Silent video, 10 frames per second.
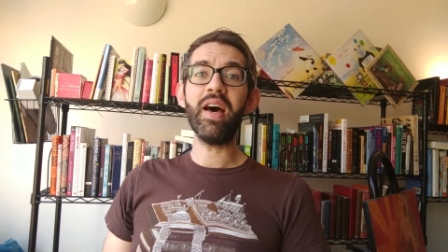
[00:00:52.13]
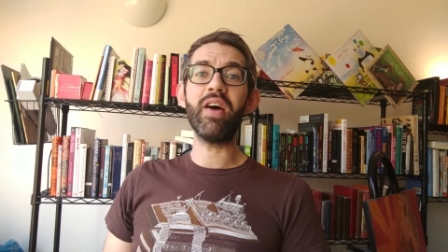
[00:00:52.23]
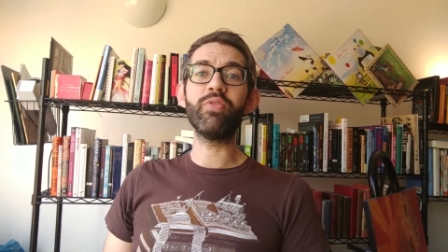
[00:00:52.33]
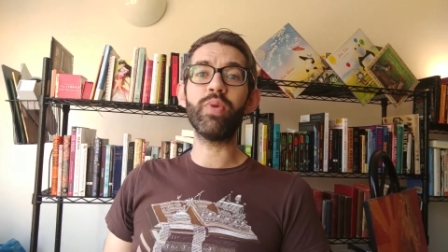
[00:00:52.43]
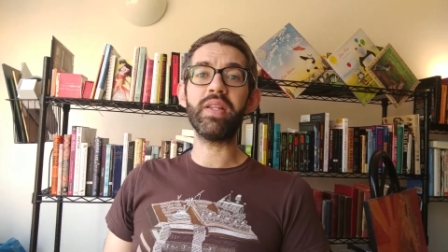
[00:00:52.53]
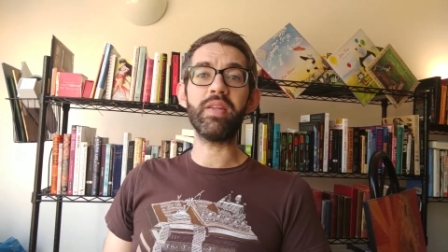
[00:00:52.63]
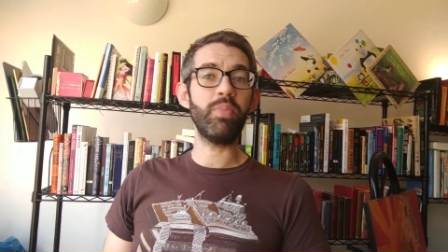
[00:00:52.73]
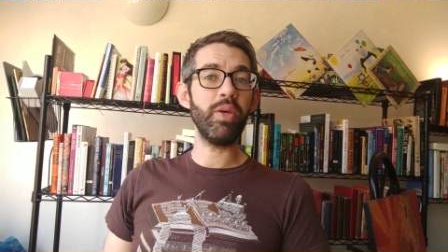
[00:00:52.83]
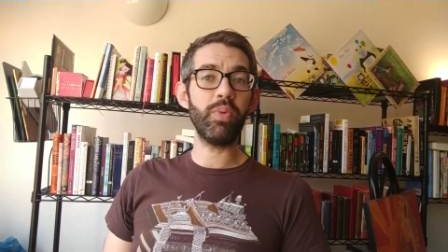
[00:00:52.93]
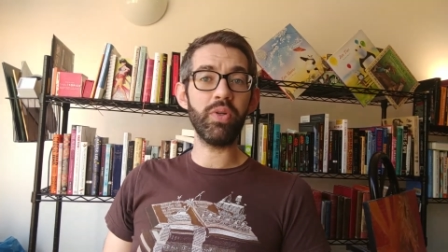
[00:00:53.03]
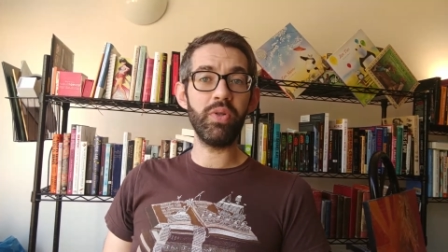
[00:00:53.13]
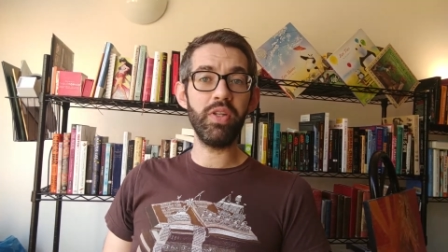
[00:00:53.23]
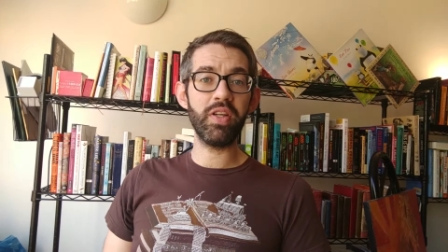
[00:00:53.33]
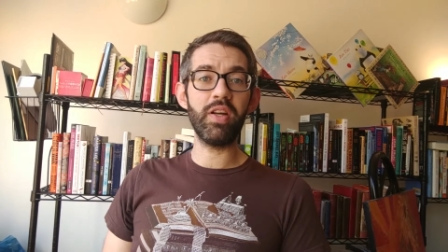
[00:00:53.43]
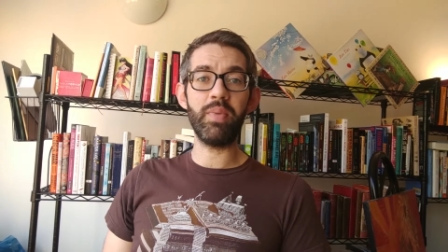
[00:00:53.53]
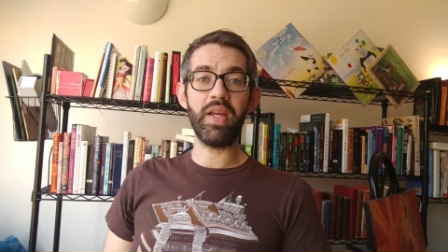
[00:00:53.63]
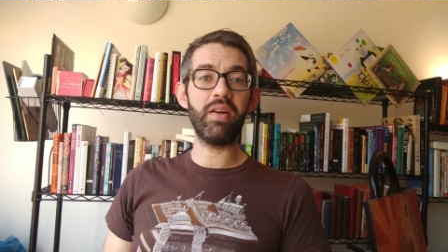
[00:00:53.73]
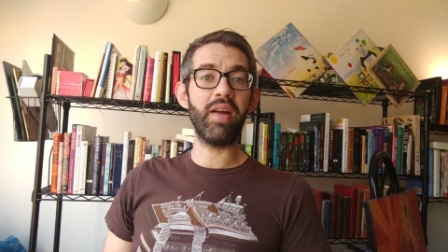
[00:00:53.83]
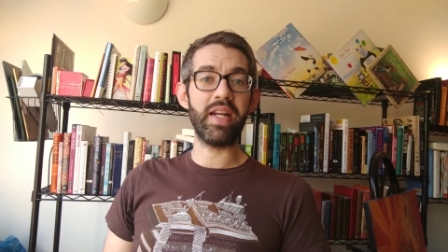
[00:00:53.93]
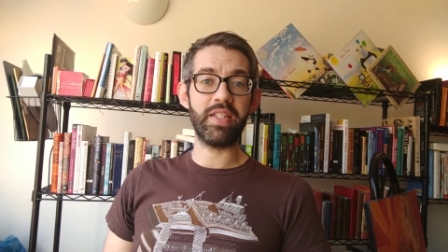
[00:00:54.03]
of what the people who you're going to be
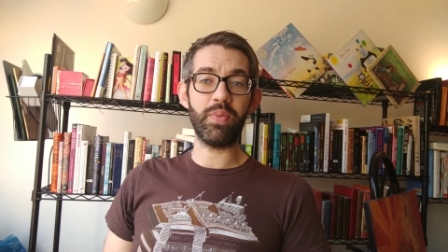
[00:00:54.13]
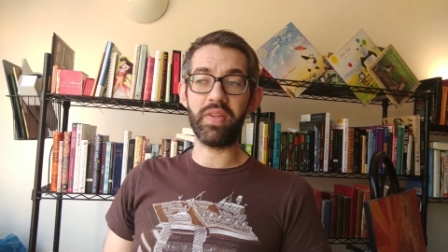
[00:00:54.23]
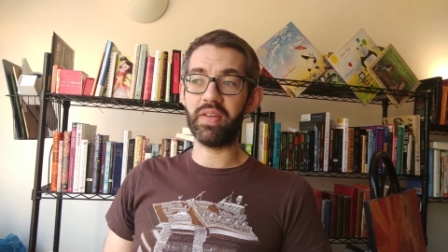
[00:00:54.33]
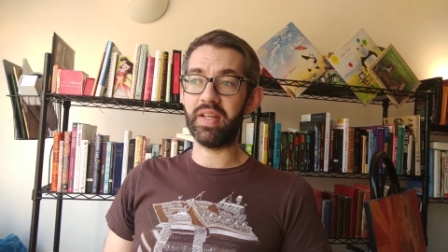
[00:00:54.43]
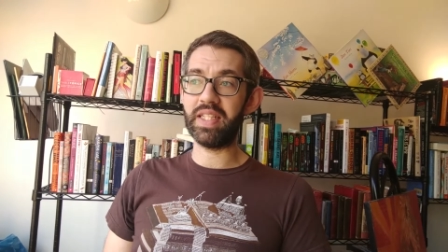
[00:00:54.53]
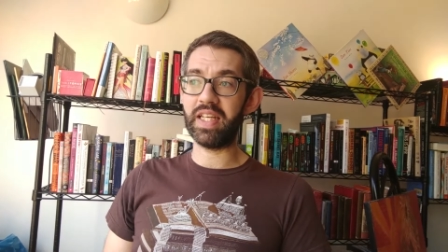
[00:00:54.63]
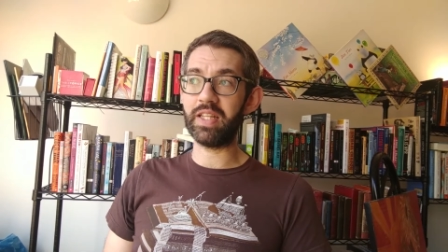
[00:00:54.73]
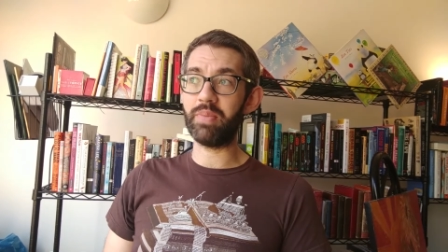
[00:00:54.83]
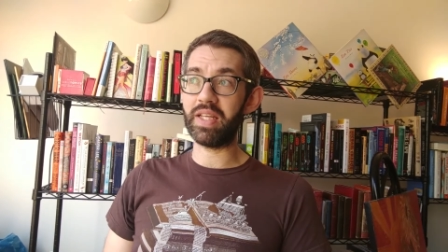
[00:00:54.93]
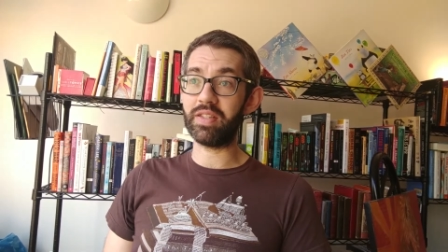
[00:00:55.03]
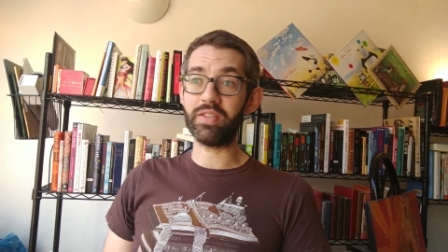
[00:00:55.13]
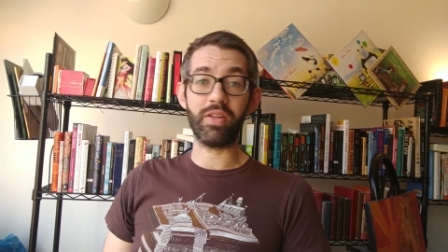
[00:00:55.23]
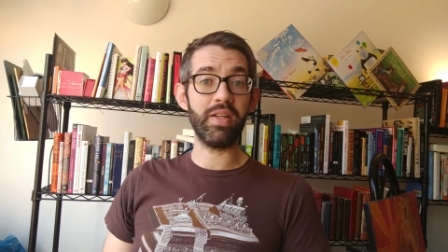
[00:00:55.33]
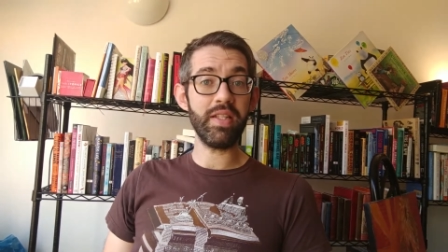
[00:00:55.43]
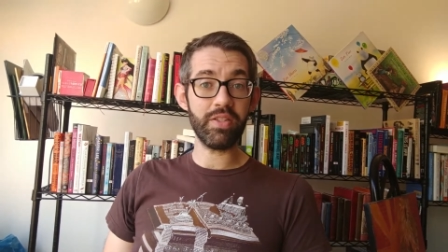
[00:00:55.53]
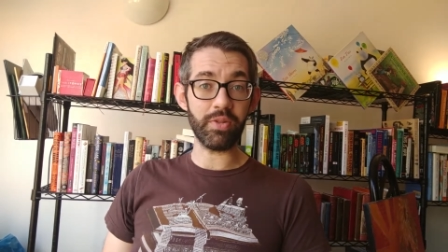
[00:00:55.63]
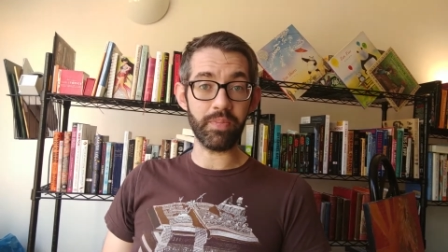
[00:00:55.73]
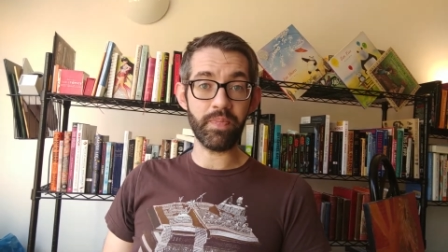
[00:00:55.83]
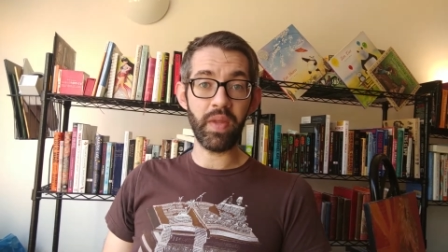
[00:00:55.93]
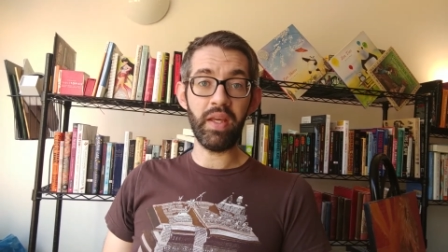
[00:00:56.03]
interacting with on a daily basis are into.